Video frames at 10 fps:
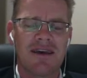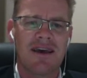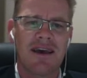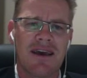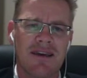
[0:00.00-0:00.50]

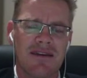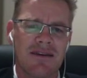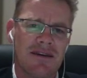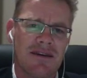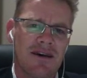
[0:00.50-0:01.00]
And
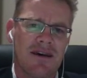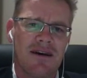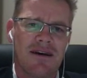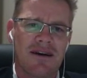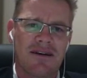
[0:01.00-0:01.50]

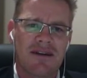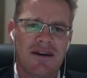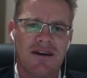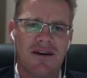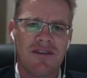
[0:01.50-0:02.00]

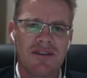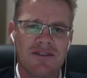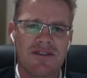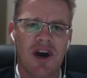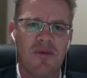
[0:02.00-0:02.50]
I think
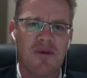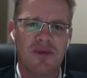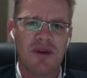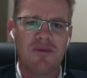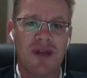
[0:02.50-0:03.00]
just helping
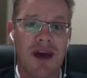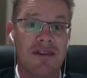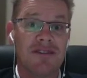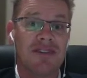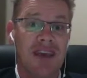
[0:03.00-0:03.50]
people
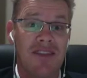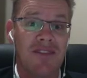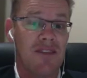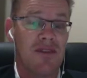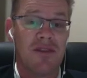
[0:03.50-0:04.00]

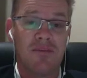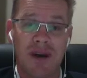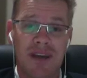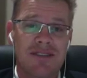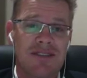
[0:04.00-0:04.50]
understand the
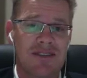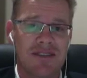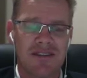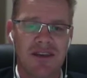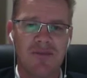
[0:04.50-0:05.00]
basics
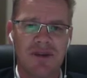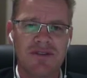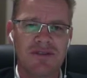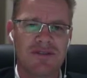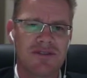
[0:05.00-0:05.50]
in their business.